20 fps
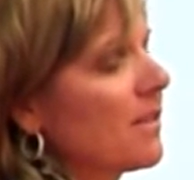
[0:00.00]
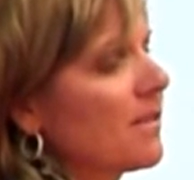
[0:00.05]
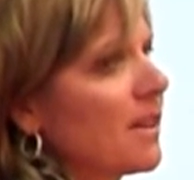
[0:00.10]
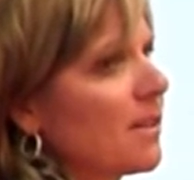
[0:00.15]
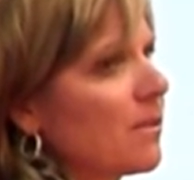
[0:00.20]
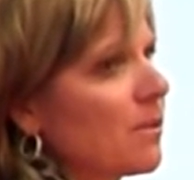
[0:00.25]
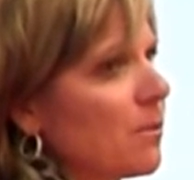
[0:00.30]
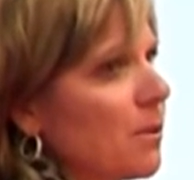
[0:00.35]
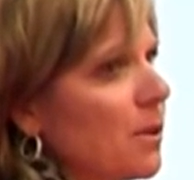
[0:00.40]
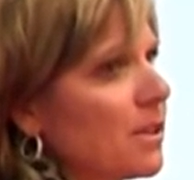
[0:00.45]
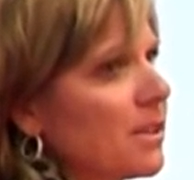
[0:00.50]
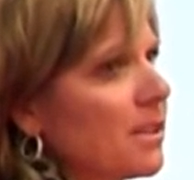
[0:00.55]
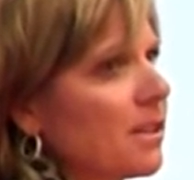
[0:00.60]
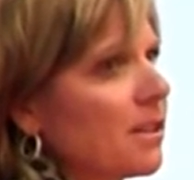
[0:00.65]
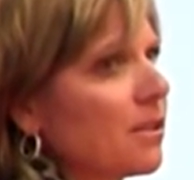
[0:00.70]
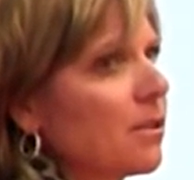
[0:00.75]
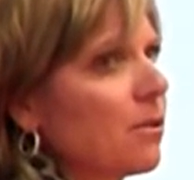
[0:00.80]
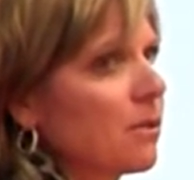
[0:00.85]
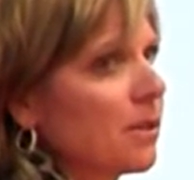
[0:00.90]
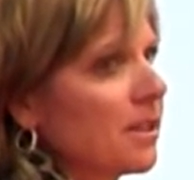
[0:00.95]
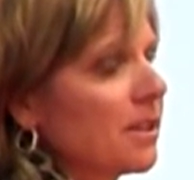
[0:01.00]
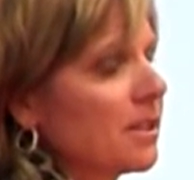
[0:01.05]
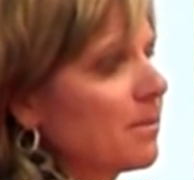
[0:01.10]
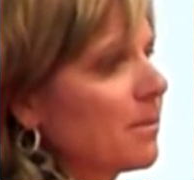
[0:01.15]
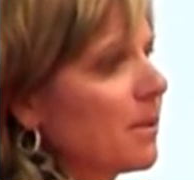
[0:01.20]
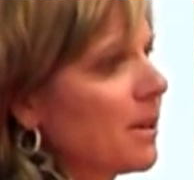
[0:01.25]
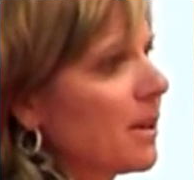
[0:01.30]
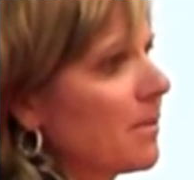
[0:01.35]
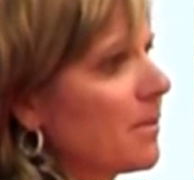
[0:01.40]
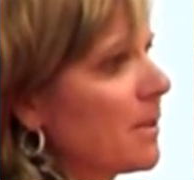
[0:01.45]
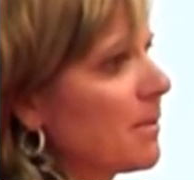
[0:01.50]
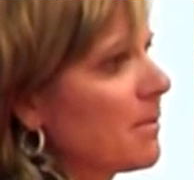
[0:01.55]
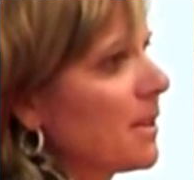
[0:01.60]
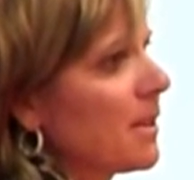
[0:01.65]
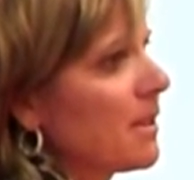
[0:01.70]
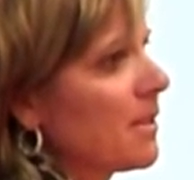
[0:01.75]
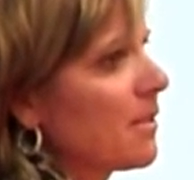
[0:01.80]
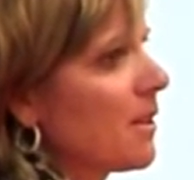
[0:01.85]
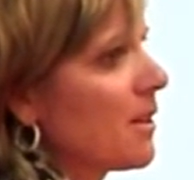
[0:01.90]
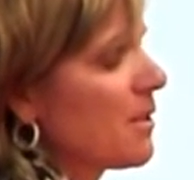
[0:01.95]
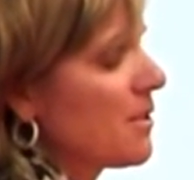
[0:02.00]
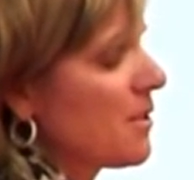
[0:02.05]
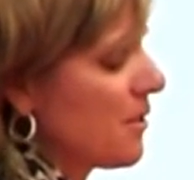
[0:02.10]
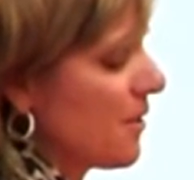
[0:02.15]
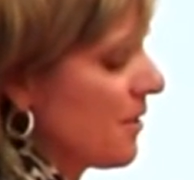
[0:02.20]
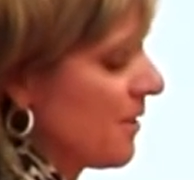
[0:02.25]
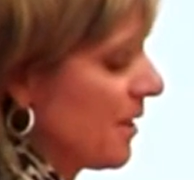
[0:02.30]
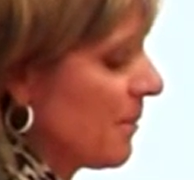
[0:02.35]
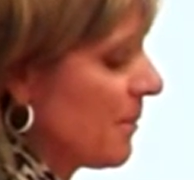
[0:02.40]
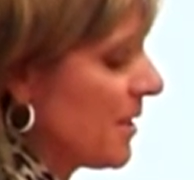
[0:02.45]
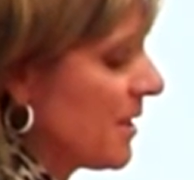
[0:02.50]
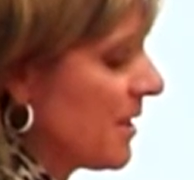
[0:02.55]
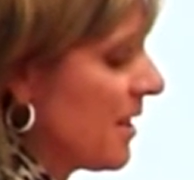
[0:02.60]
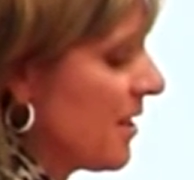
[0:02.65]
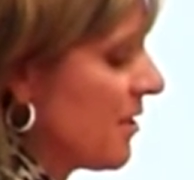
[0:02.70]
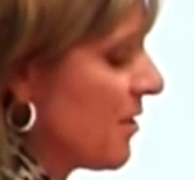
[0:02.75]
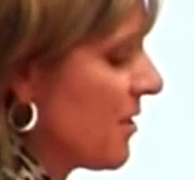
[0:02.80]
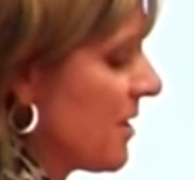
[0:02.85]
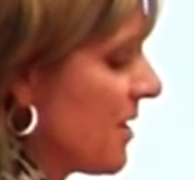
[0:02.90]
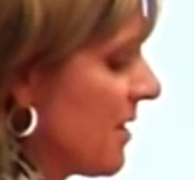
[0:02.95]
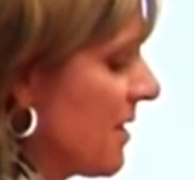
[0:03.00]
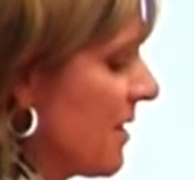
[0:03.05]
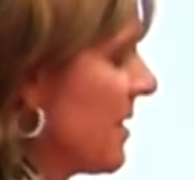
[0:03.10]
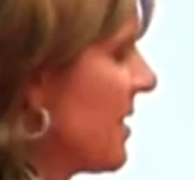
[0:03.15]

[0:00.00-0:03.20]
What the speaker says: I've never worked in a coding department, but there are certain limitations